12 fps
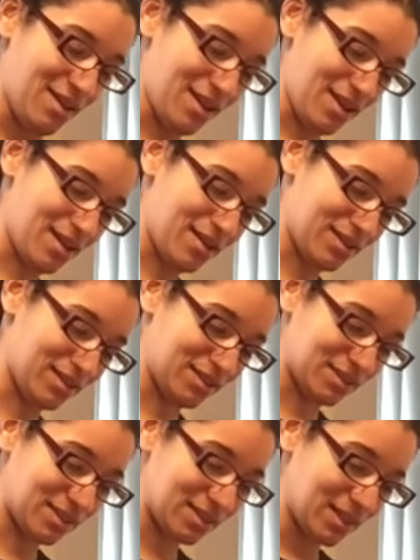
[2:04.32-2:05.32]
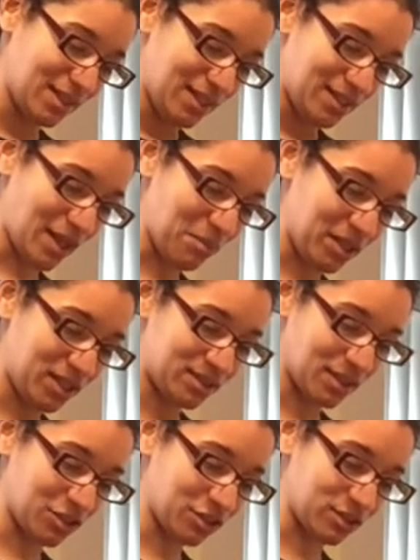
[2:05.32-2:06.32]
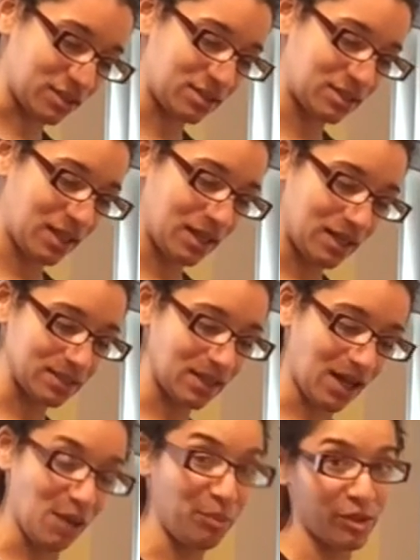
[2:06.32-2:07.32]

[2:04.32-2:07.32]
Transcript: And that means that there's a skin on top,